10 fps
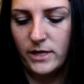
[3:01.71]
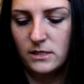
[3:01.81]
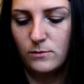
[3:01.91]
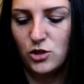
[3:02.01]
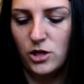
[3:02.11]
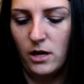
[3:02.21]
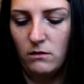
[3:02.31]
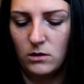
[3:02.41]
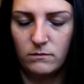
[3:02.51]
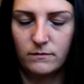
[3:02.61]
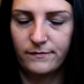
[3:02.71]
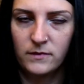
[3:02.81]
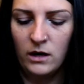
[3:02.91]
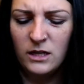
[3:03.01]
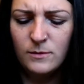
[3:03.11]
away some shit. Well,
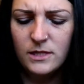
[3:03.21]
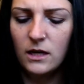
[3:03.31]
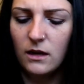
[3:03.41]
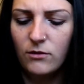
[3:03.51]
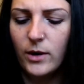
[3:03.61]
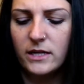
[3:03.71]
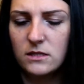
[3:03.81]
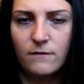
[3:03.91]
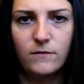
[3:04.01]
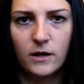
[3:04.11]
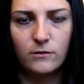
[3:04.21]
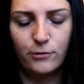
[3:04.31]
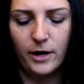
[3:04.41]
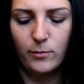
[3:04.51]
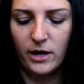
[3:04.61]
how do you keep saying giveaway? It's not fucking
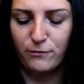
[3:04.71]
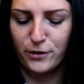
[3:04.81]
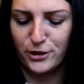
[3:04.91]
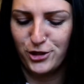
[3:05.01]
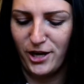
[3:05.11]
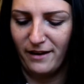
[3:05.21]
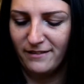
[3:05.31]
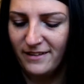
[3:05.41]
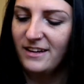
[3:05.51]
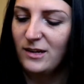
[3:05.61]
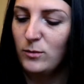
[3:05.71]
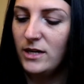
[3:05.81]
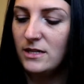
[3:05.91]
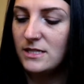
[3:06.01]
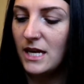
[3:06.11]
free. I'm paying for the shit.
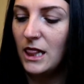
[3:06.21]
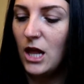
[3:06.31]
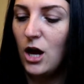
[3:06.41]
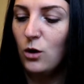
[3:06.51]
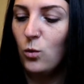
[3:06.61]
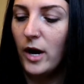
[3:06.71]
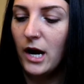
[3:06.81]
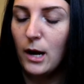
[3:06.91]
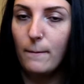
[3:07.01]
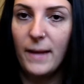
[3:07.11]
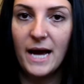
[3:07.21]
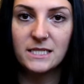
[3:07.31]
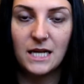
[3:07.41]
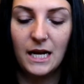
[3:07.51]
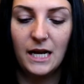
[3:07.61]
But it is a long wear
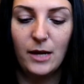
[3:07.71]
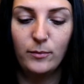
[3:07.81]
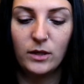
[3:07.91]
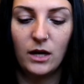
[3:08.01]
Matte Lip